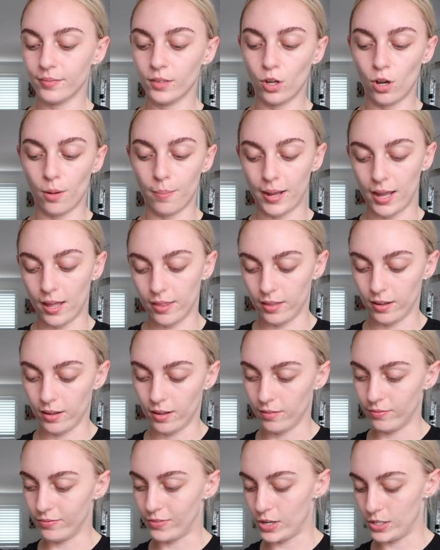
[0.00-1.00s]
Got my
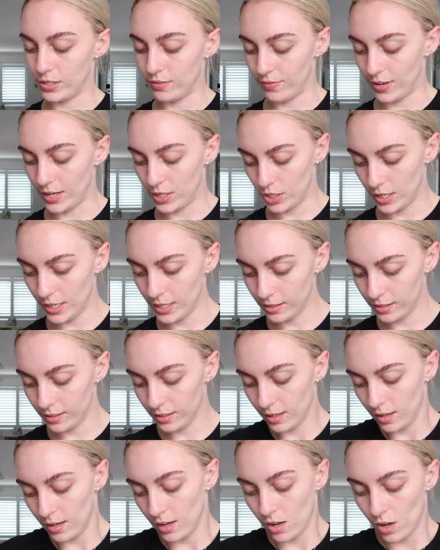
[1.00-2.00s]
other frozen veggies.
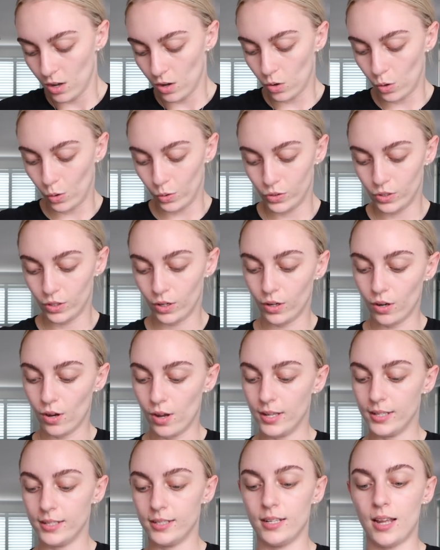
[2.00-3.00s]
Also
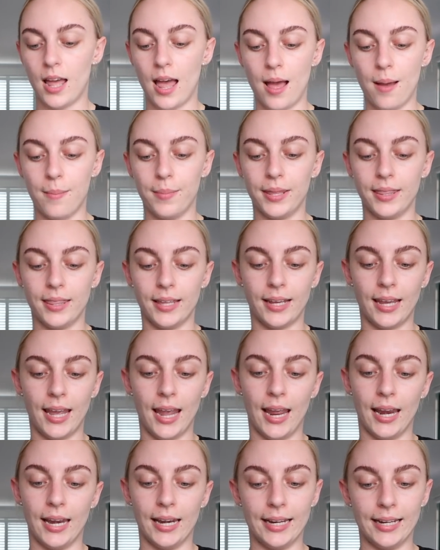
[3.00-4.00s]
got the
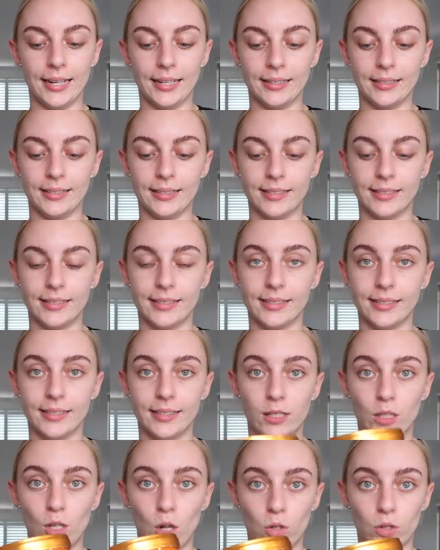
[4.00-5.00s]
Kenny's
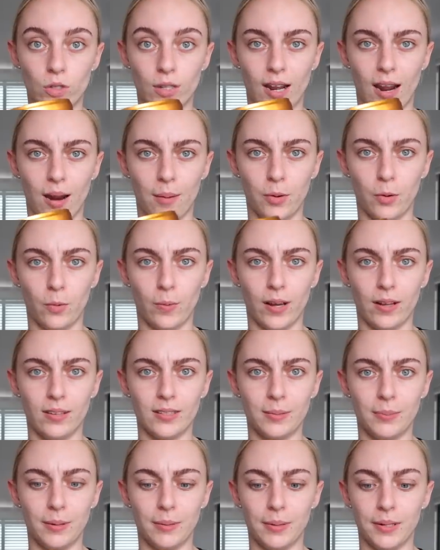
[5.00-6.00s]
salted caramel. Wow,
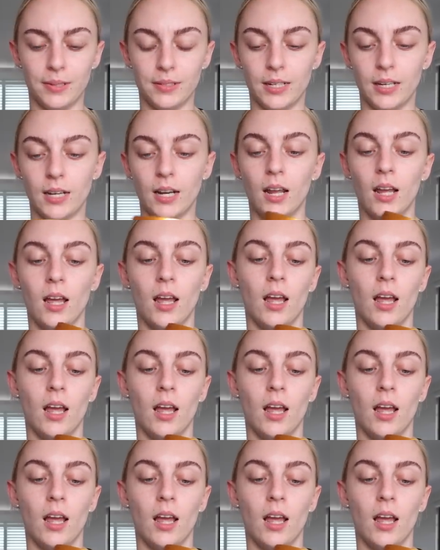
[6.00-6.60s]
it's a bit melted.